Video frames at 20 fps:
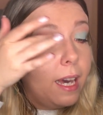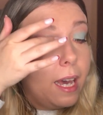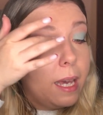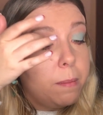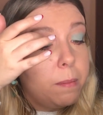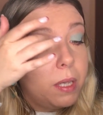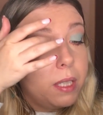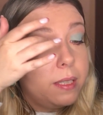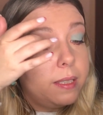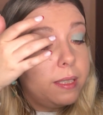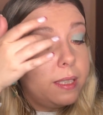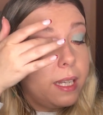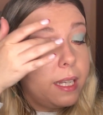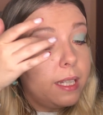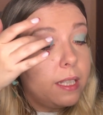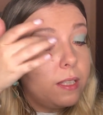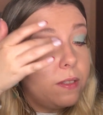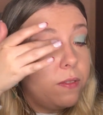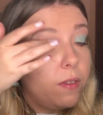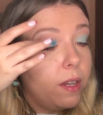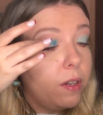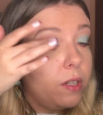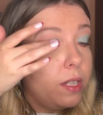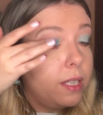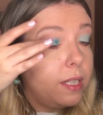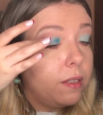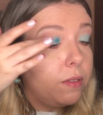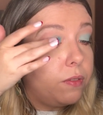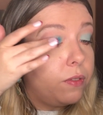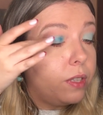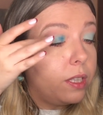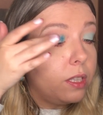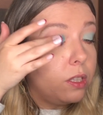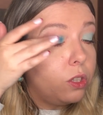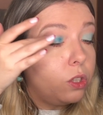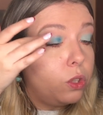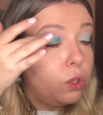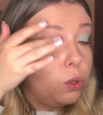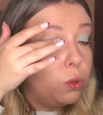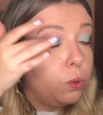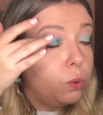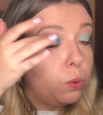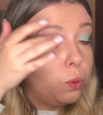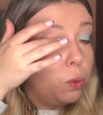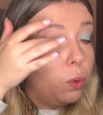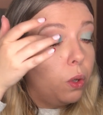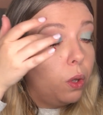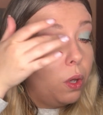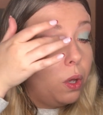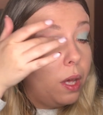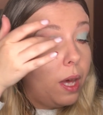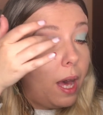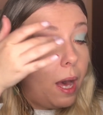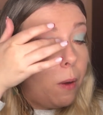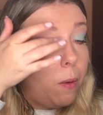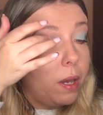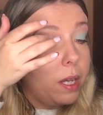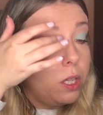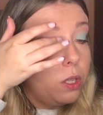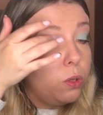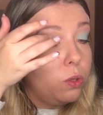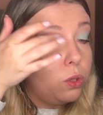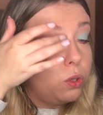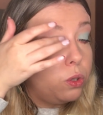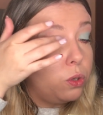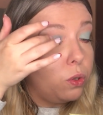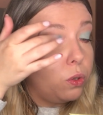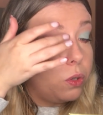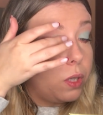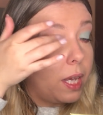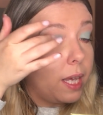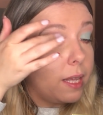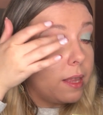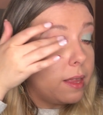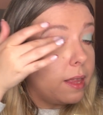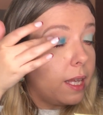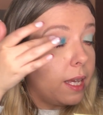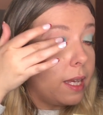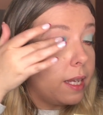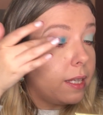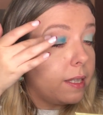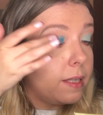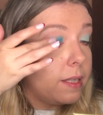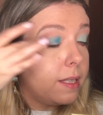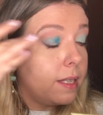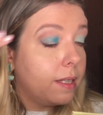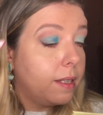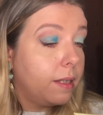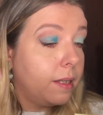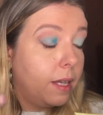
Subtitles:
I must say it's very different to how I used to look at things.